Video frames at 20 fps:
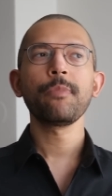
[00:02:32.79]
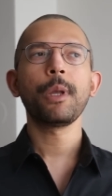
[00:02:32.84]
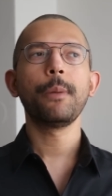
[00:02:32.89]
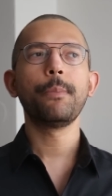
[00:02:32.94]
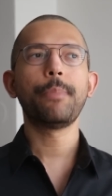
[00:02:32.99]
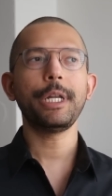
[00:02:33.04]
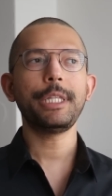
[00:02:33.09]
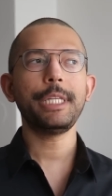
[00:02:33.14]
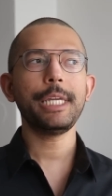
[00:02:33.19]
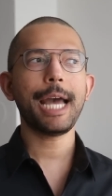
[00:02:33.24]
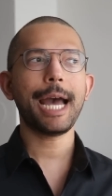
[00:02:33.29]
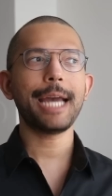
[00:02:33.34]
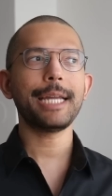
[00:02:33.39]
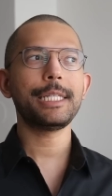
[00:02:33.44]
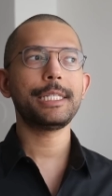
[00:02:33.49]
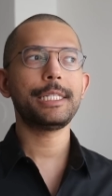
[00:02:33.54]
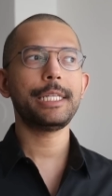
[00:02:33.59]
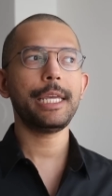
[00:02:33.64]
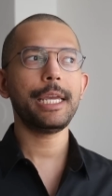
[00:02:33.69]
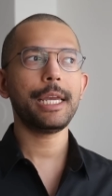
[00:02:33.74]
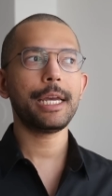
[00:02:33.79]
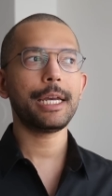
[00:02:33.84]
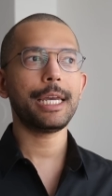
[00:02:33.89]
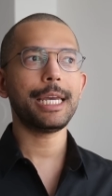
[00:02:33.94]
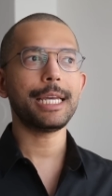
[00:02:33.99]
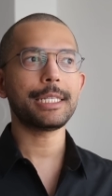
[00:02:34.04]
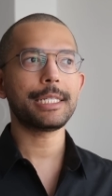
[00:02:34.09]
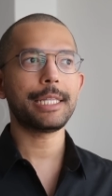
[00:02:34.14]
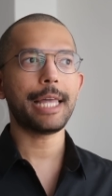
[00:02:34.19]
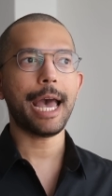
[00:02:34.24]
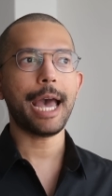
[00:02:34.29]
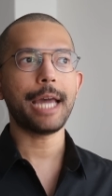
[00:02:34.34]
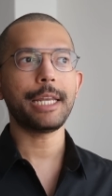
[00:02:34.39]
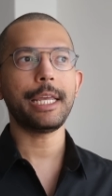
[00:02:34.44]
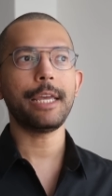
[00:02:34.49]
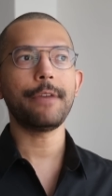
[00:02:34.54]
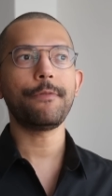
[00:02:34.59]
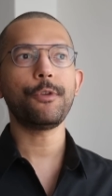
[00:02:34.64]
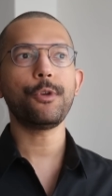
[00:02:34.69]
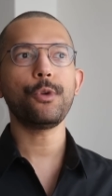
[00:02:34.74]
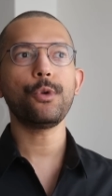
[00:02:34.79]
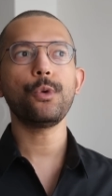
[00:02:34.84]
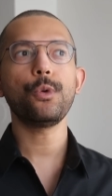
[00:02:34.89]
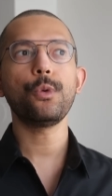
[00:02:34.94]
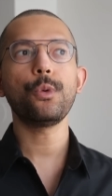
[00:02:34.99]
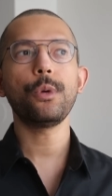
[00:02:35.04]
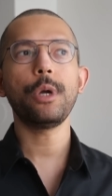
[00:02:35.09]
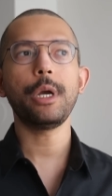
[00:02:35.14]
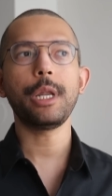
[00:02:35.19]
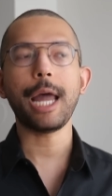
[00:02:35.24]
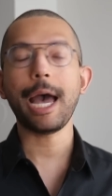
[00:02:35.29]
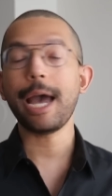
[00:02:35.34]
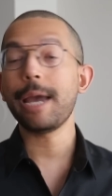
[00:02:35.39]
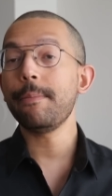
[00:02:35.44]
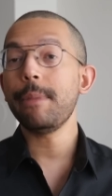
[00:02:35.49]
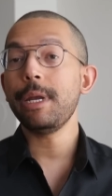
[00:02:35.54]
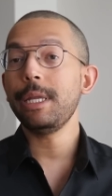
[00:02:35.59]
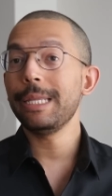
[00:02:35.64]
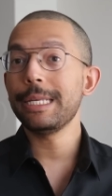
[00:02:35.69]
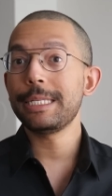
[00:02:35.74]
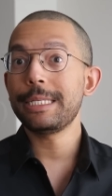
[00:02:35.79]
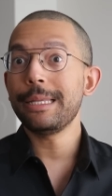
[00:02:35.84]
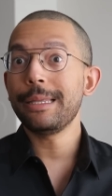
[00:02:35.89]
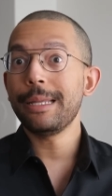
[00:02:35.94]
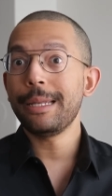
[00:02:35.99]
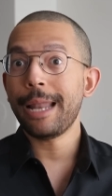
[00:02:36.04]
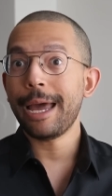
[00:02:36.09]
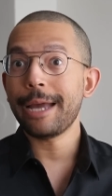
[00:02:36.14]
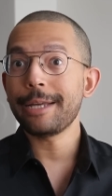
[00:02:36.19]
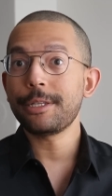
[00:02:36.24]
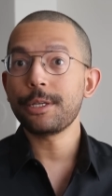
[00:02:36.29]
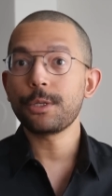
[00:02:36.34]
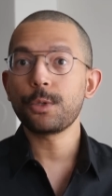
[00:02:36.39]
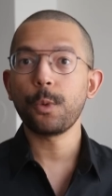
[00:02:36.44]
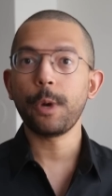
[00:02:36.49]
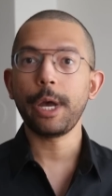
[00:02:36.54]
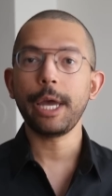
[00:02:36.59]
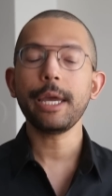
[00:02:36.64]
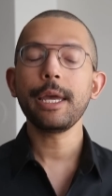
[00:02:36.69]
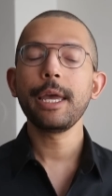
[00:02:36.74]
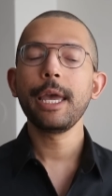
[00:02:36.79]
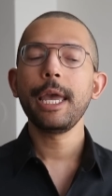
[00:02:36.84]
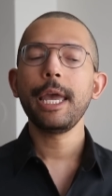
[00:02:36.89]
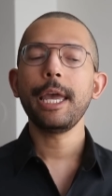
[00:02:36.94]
but the idea is that if you, and I mean this in the nicest way,